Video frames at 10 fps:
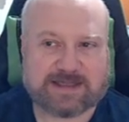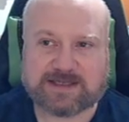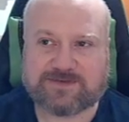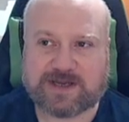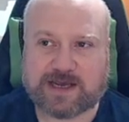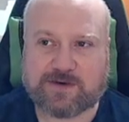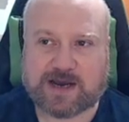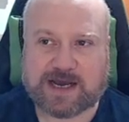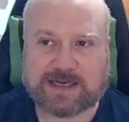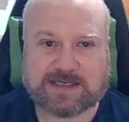in this video,
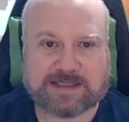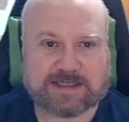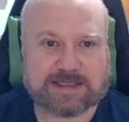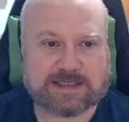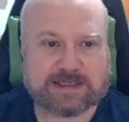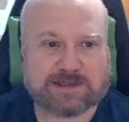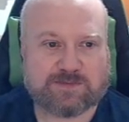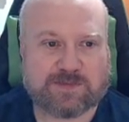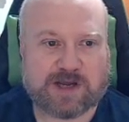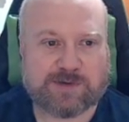and
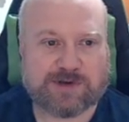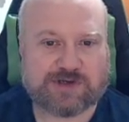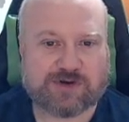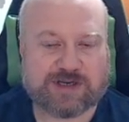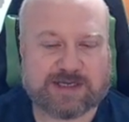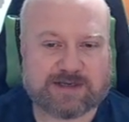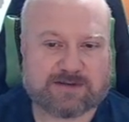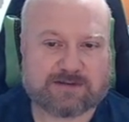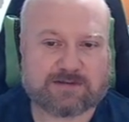I hope you enjoyed it.